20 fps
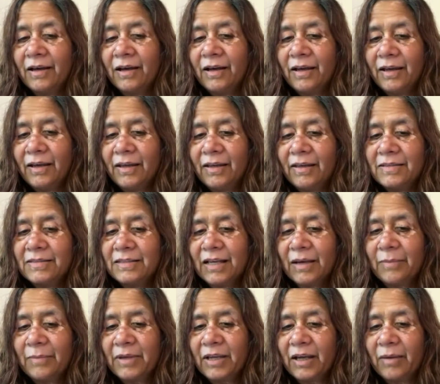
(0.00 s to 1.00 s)
is
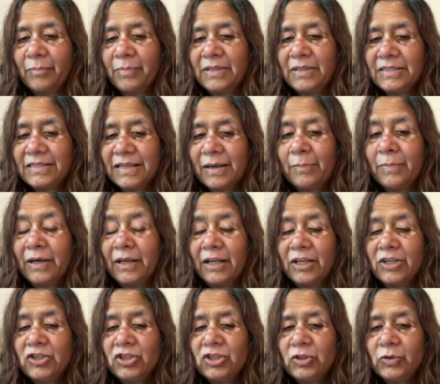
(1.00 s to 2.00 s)
coming up in summer
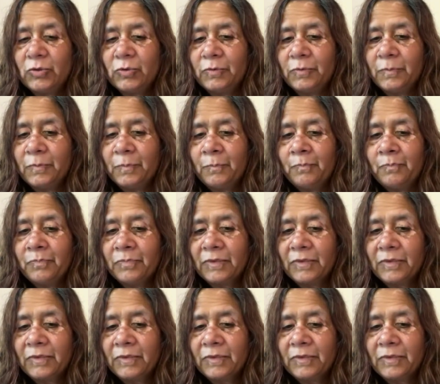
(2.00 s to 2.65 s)
in June